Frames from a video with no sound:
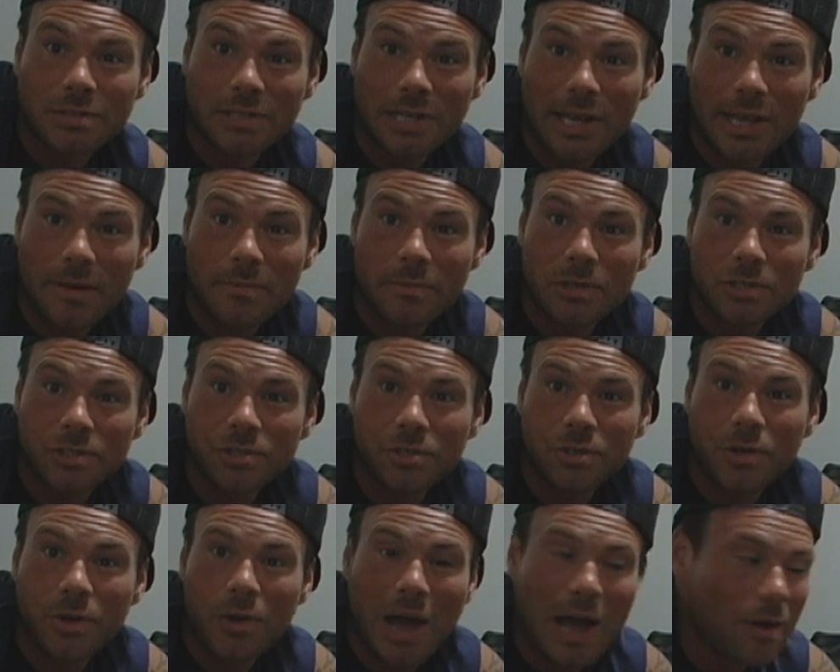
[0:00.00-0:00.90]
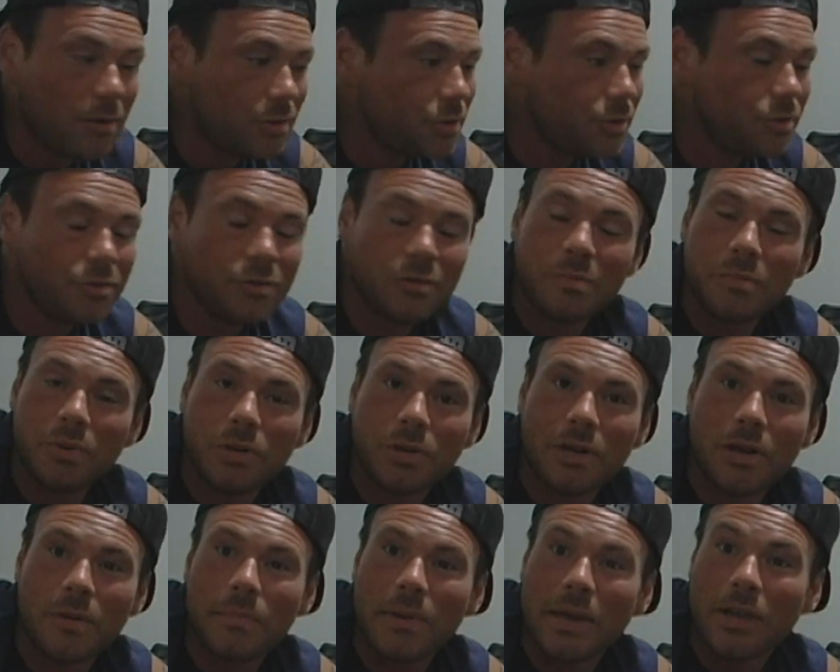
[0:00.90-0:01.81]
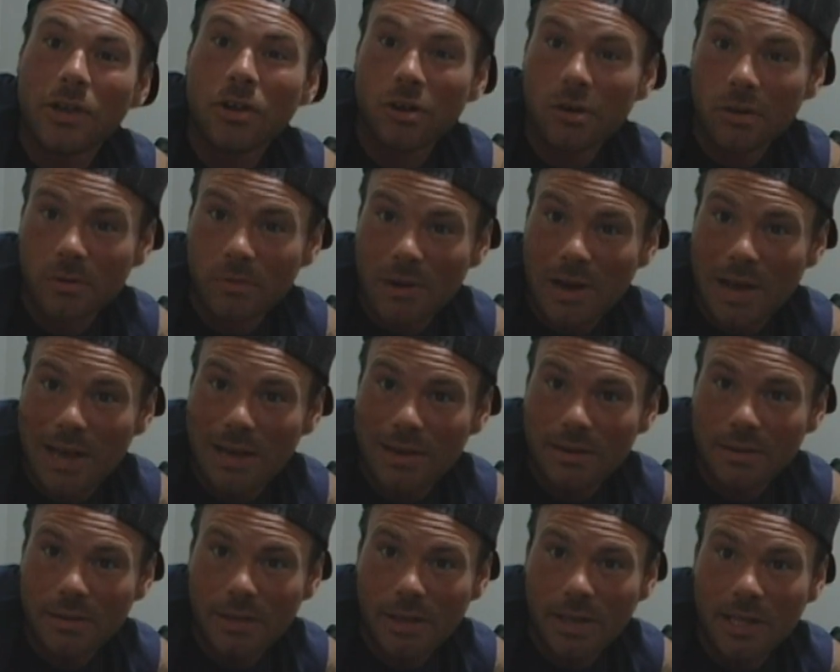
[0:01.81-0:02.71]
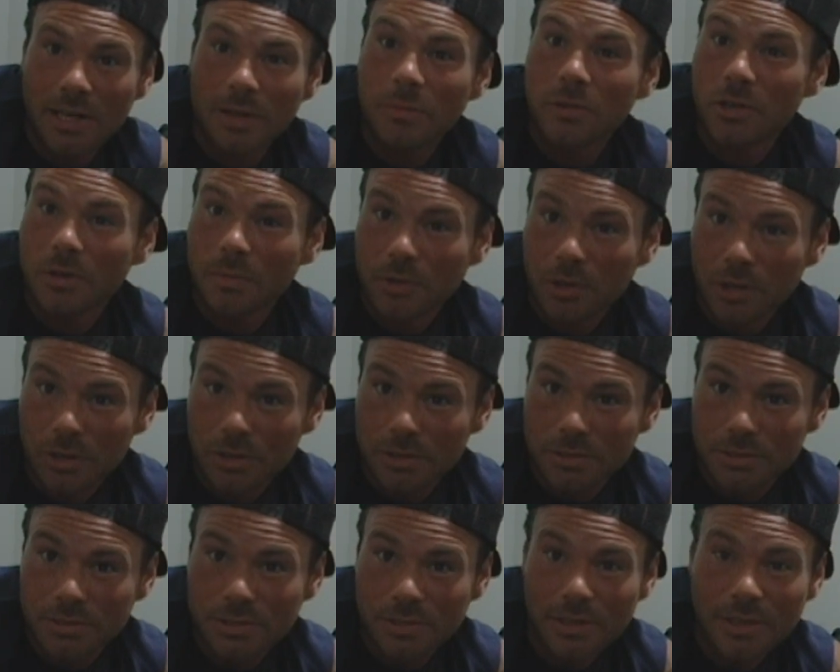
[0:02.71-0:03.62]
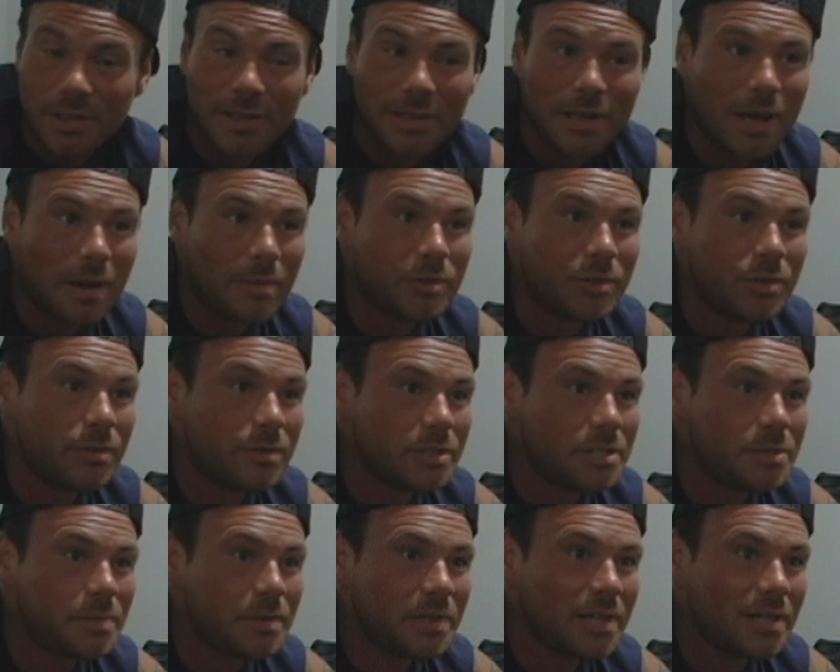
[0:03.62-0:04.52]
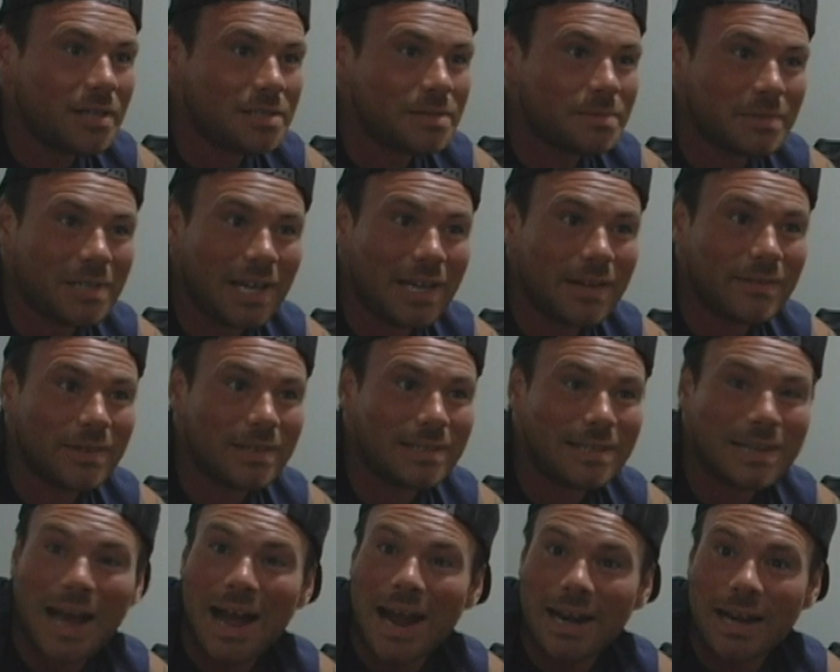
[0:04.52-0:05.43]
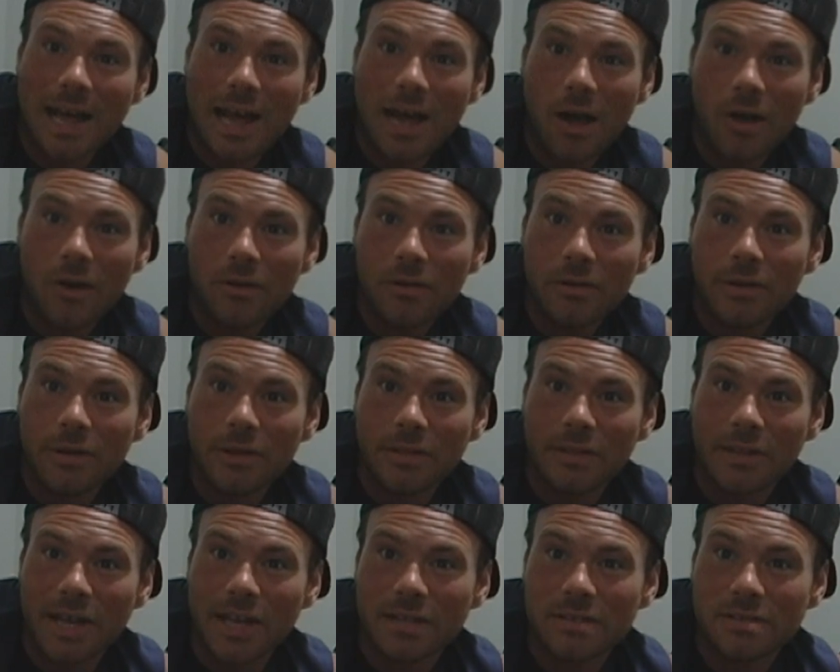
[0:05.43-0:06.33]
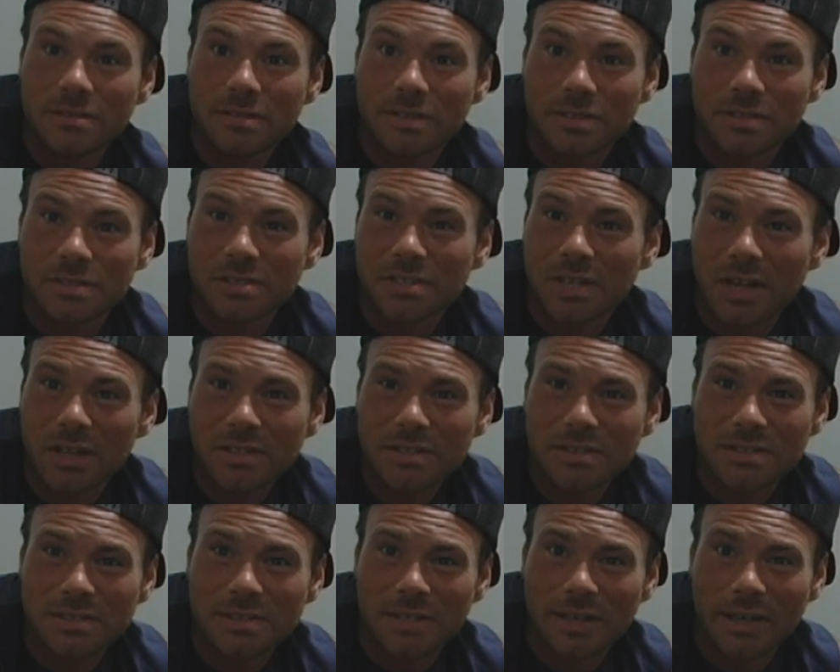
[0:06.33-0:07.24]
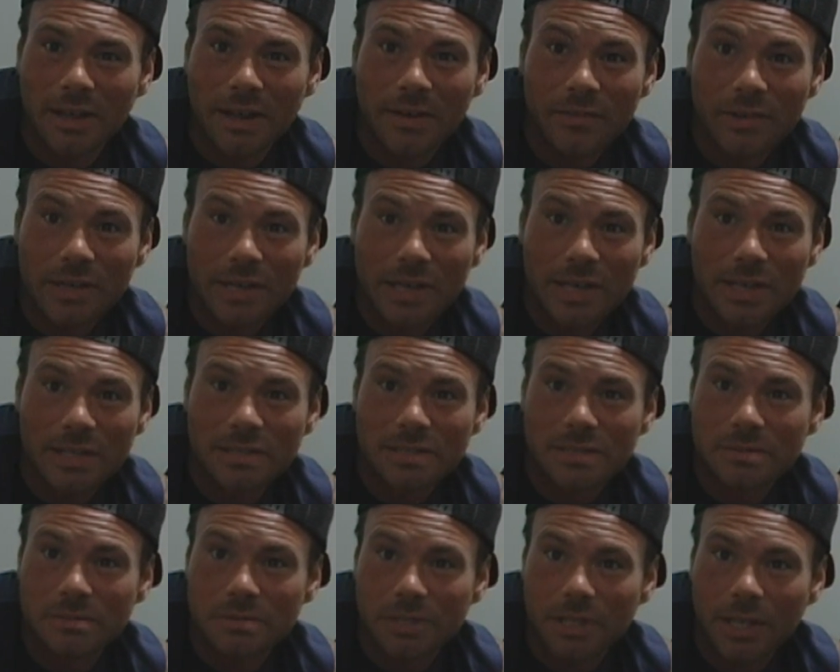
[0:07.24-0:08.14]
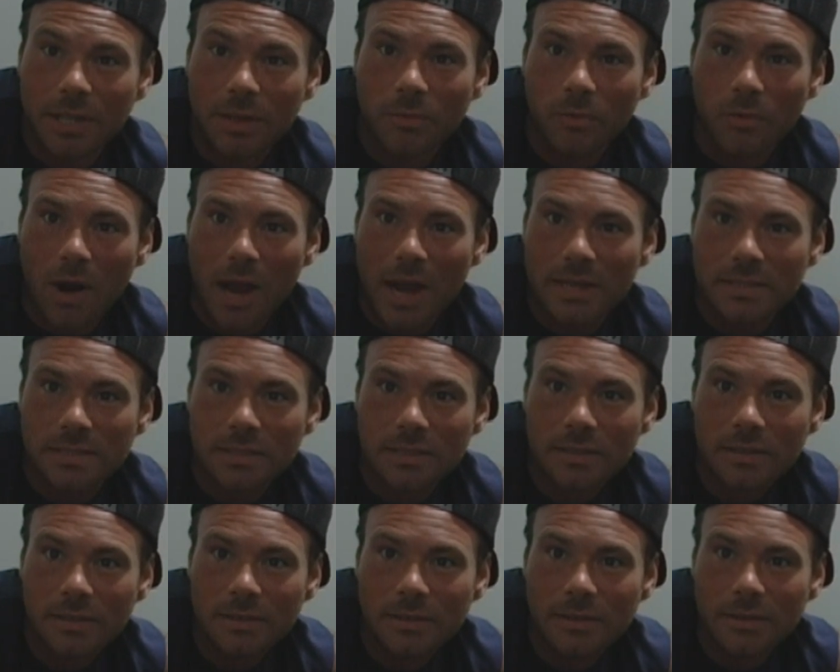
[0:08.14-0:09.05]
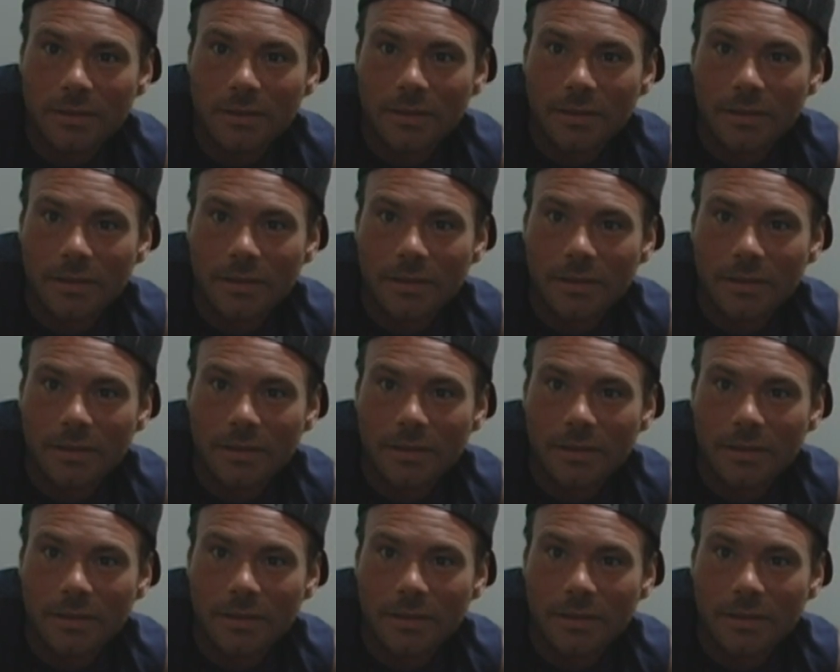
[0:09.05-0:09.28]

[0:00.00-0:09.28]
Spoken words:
So today I'm going to show you how to put up a curtain rod and to put up curtains. I'm doing this because I'm kind of a night owl, and that the sun just like every day seems to keep rising,